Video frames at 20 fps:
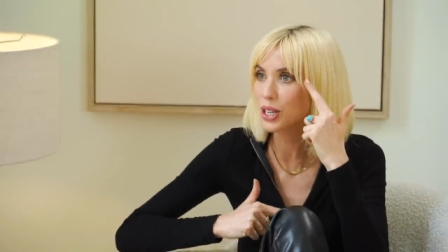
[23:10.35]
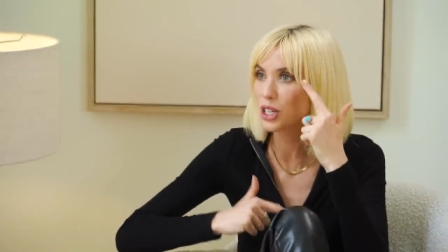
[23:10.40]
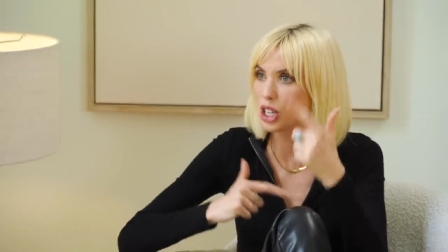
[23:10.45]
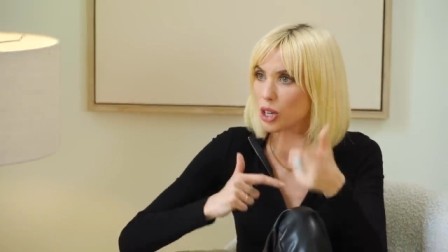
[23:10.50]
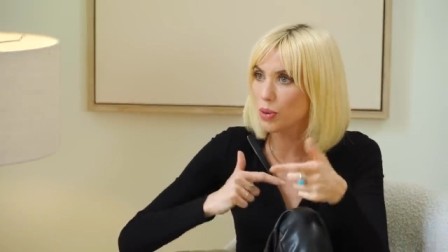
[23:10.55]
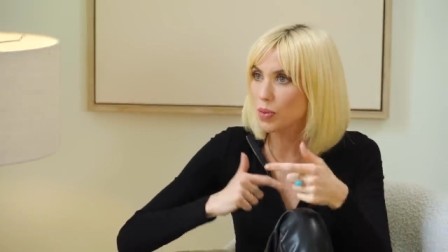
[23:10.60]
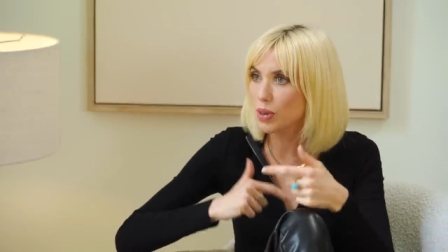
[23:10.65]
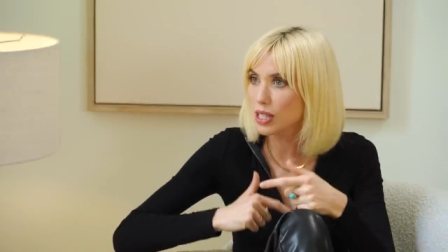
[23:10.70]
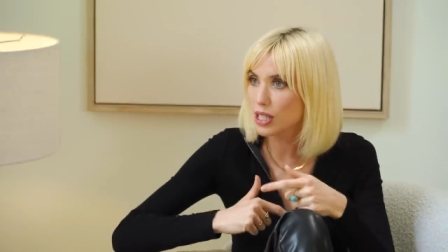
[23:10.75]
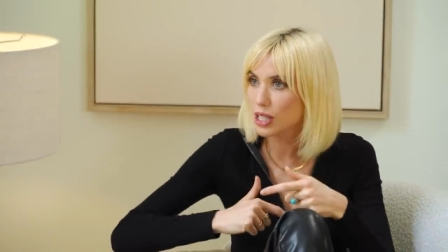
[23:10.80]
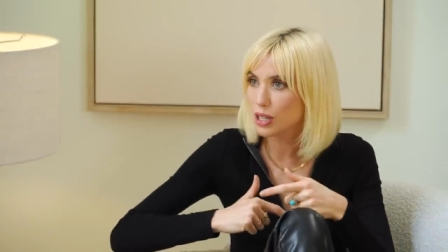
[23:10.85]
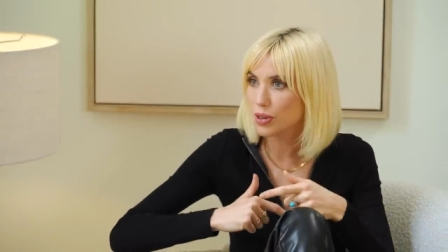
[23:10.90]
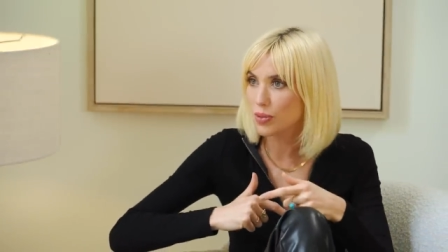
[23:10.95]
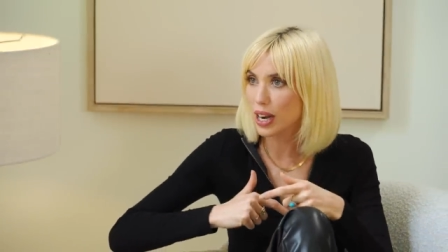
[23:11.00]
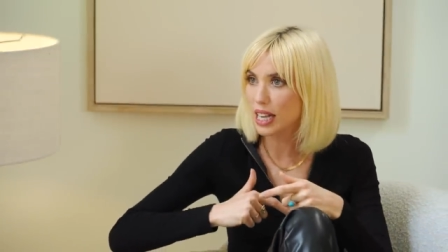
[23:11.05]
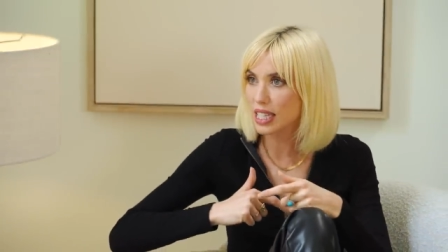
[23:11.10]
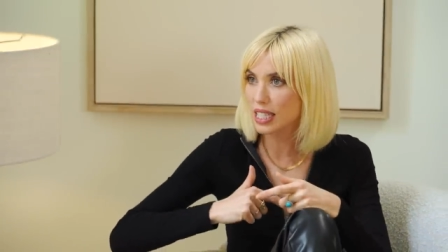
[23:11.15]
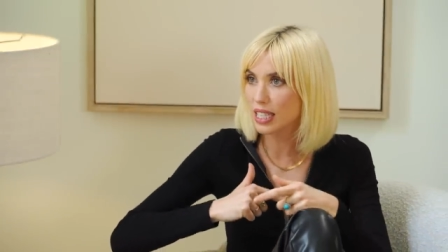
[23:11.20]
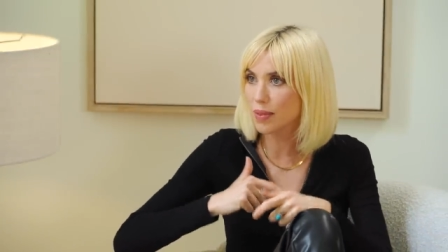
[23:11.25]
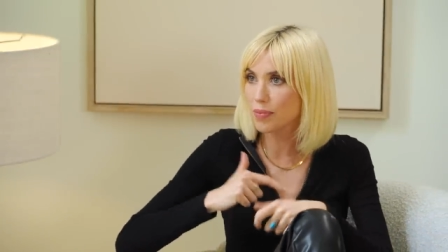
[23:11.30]
Yeah. She wants to
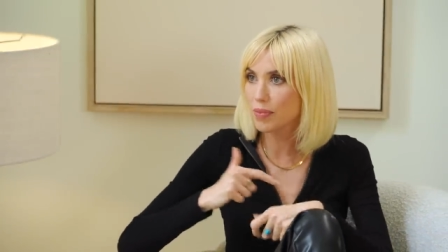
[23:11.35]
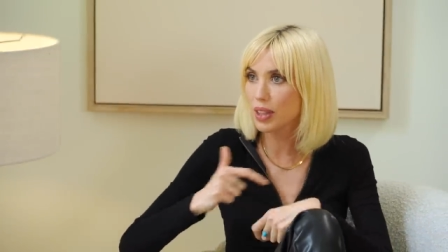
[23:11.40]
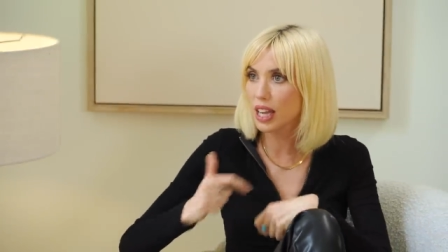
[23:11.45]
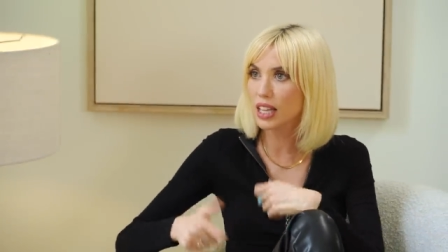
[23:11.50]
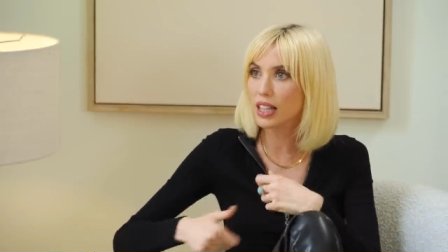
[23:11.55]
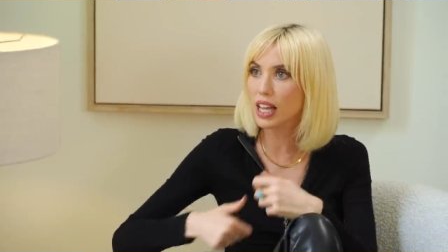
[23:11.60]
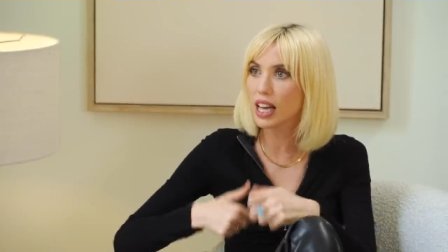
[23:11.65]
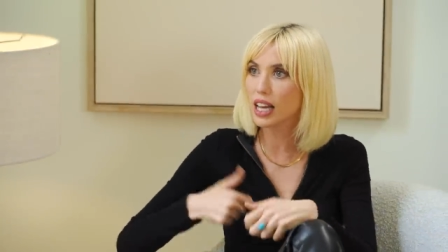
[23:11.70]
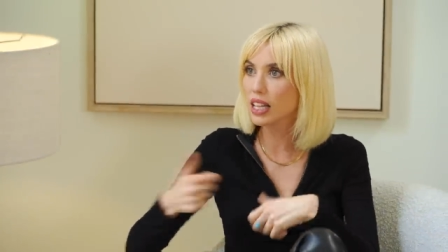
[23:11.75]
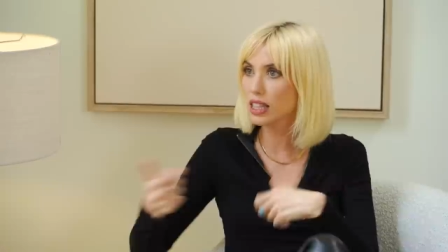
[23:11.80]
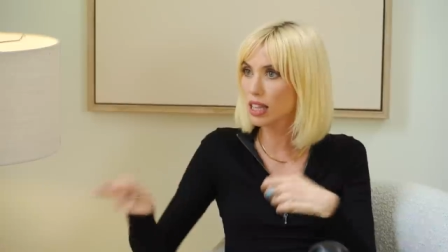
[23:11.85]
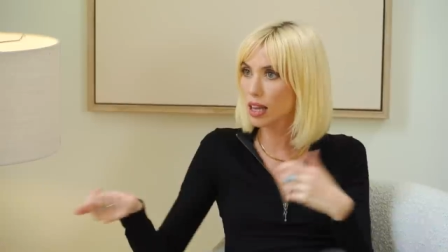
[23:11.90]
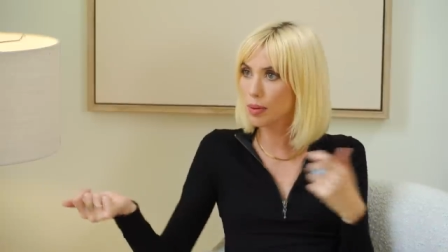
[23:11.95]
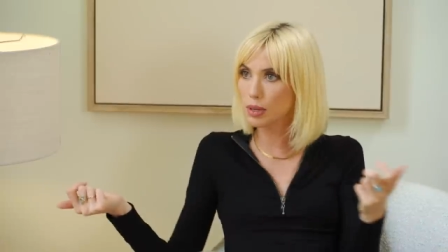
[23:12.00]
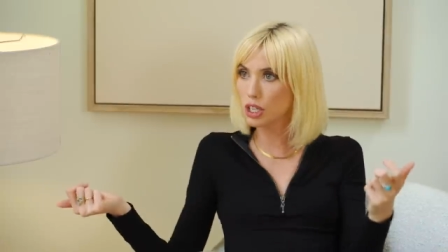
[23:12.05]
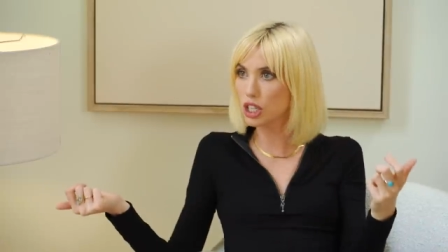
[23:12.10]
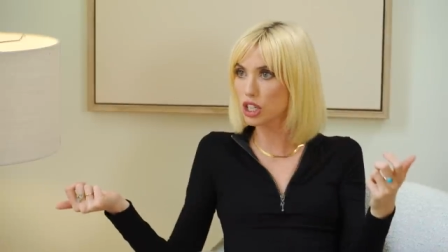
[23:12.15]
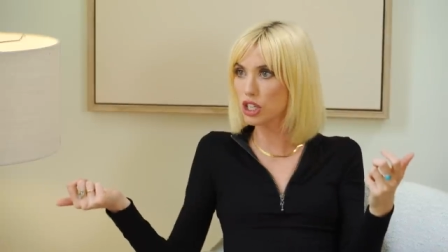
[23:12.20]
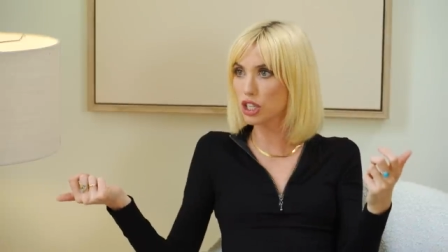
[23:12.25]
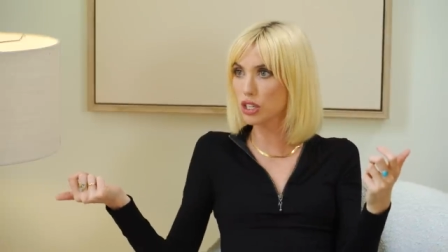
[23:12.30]
write something. Like, yeah. let
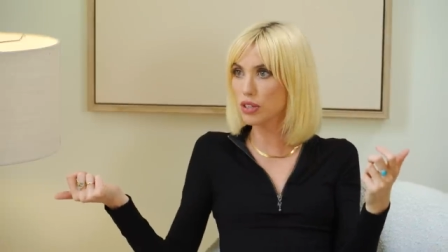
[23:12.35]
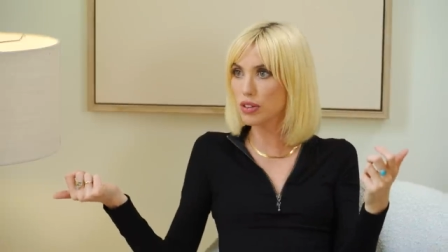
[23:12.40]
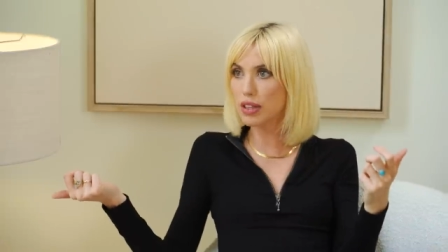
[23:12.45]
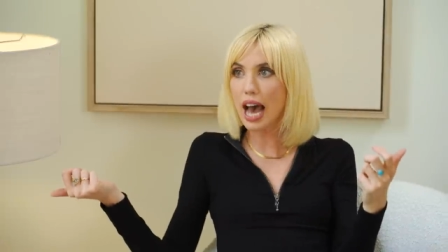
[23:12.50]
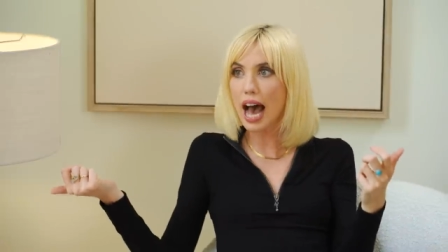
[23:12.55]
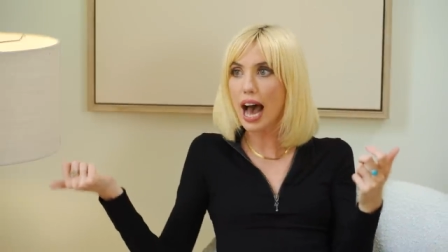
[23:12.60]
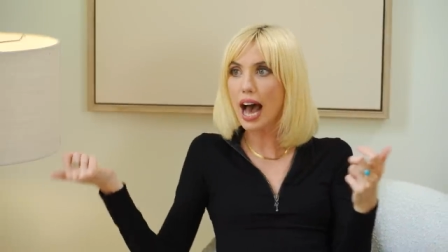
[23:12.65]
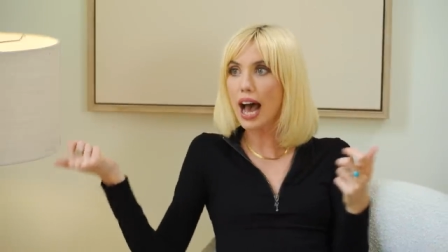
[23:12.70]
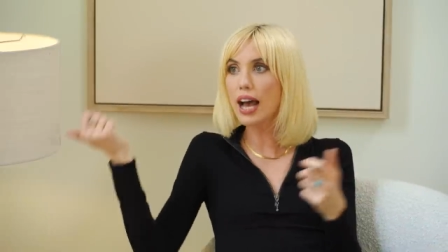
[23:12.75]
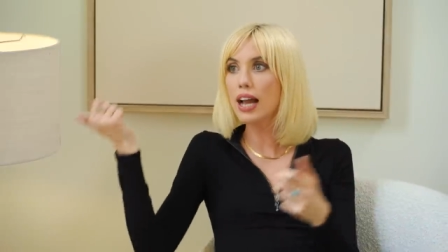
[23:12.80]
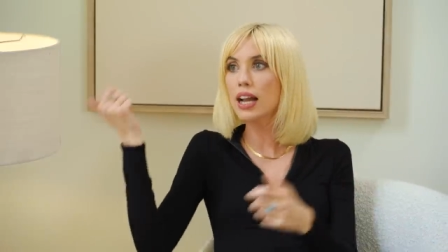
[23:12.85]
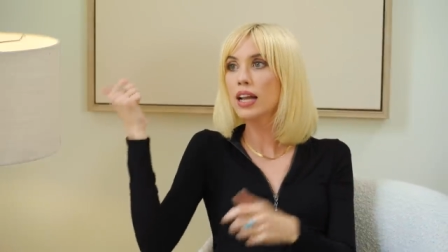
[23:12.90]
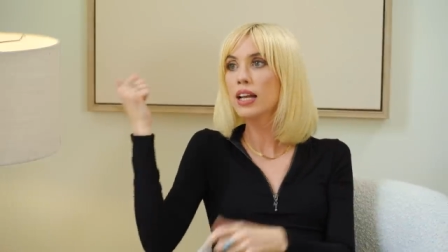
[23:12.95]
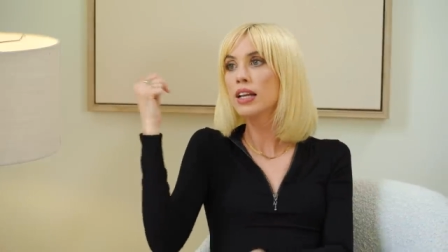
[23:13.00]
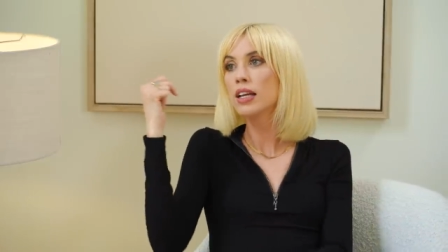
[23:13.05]
me just do that.